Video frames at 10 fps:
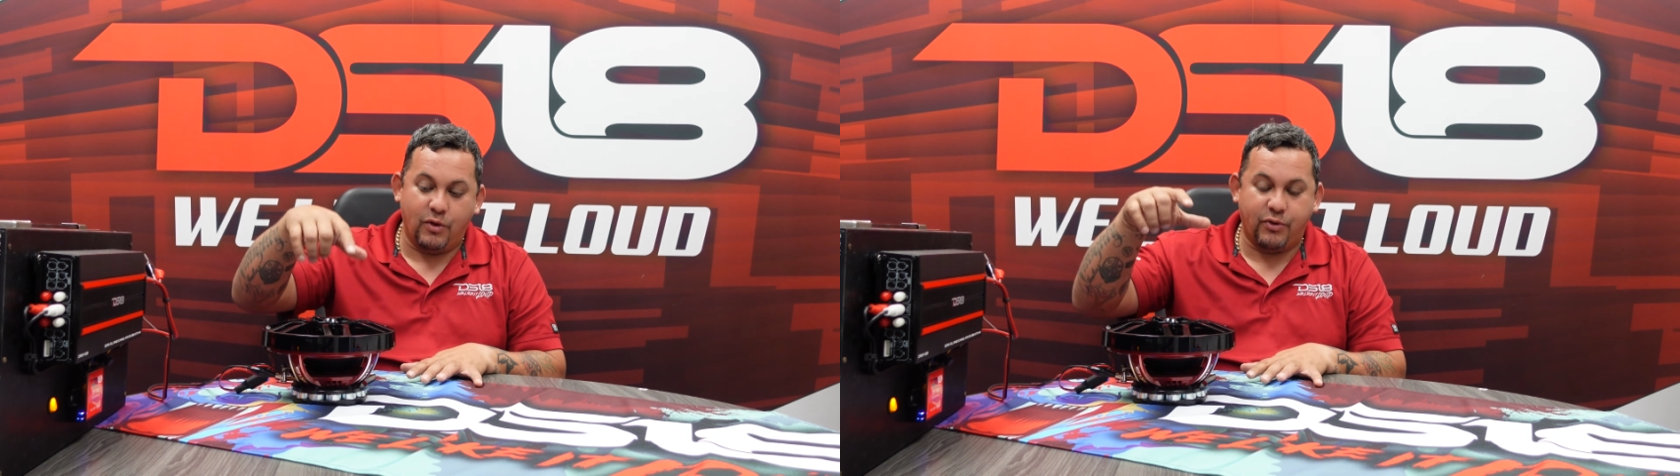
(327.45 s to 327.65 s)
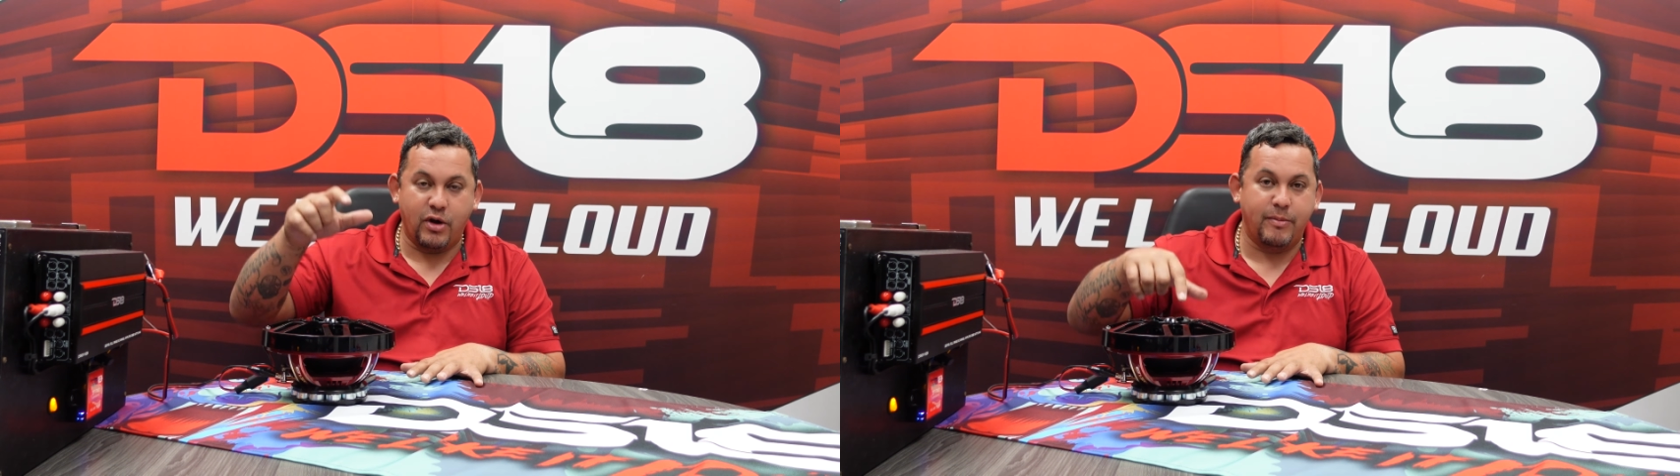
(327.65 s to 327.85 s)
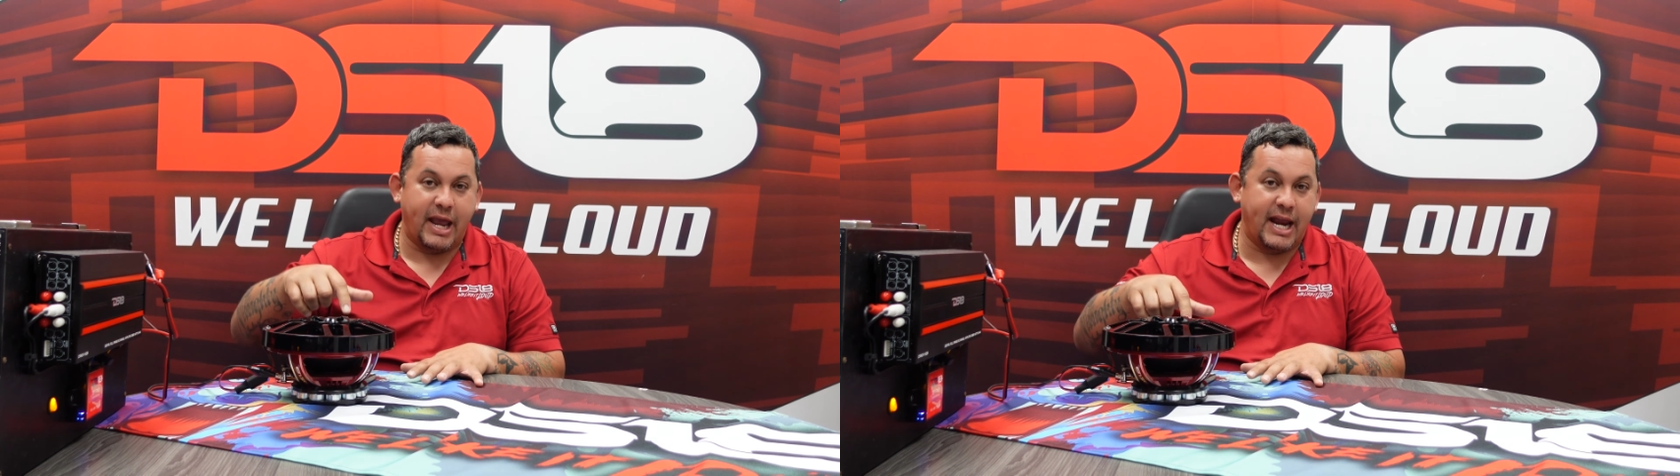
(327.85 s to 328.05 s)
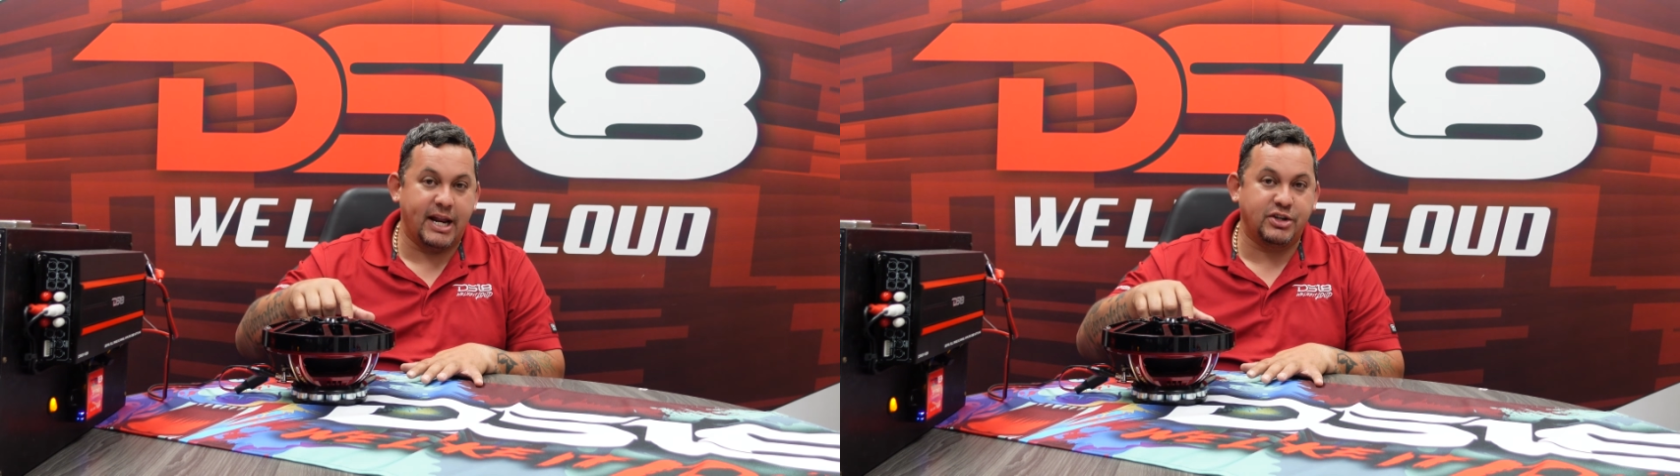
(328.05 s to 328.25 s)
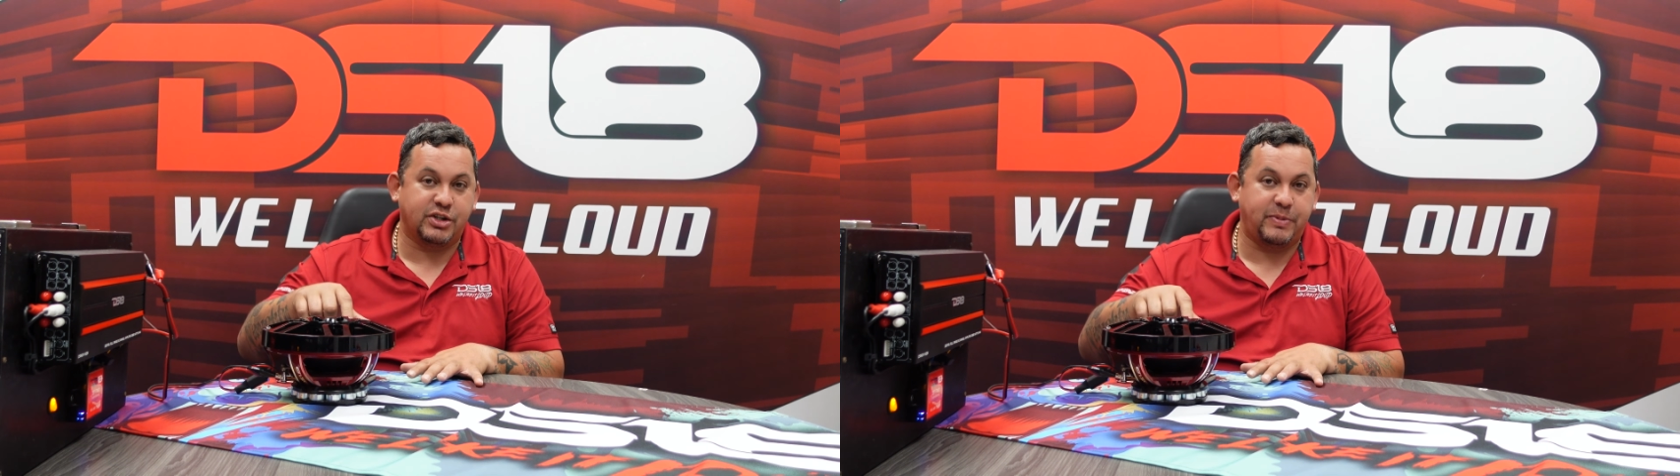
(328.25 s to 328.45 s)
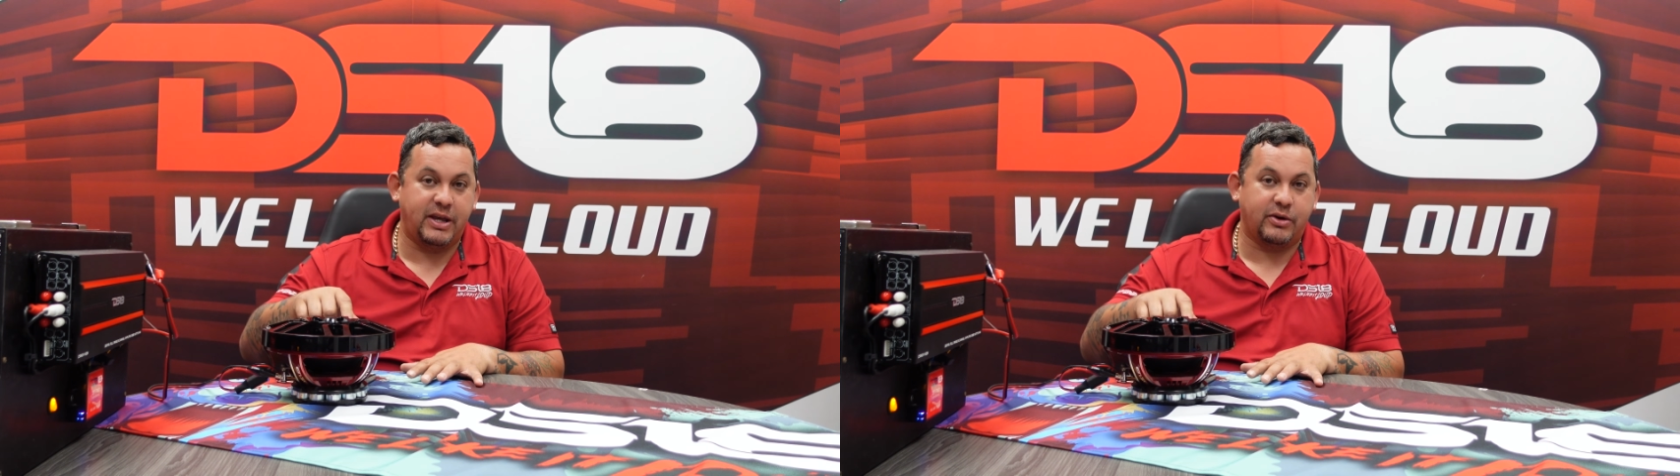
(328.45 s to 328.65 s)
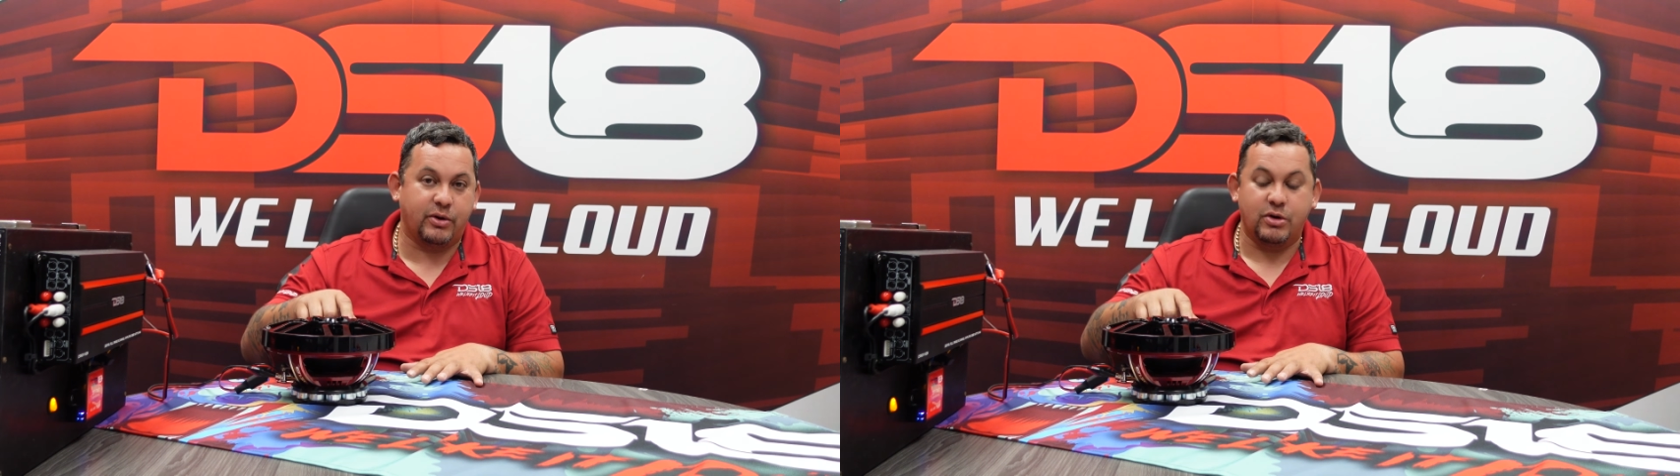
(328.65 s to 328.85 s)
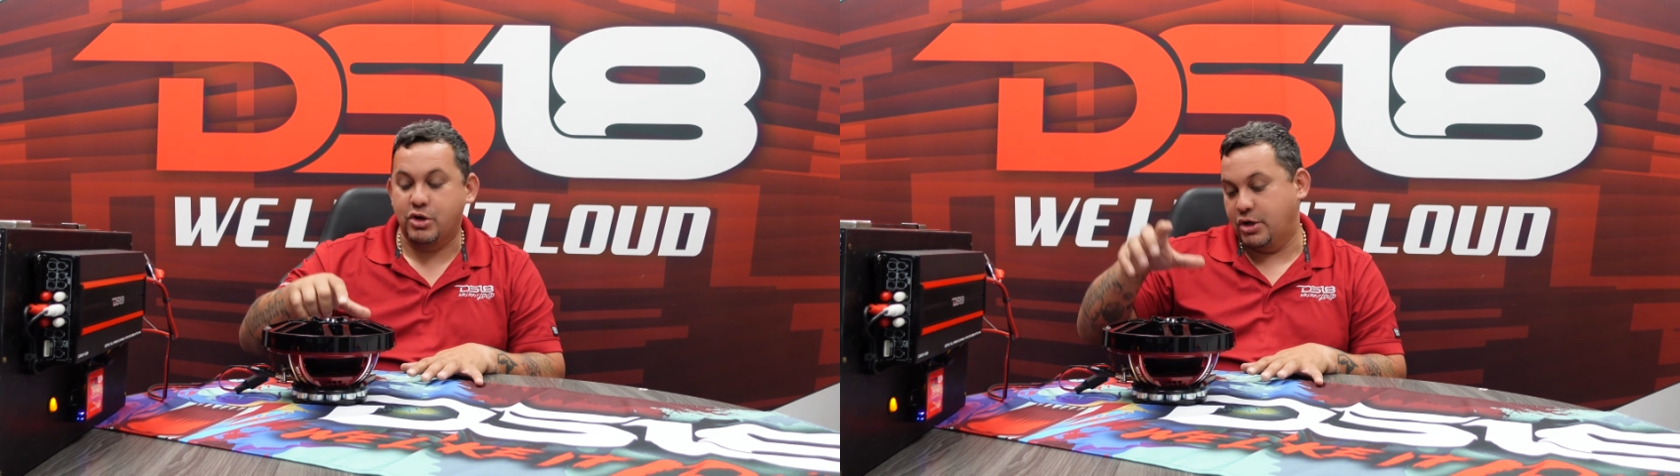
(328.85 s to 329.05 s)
for an 8-inch speaker.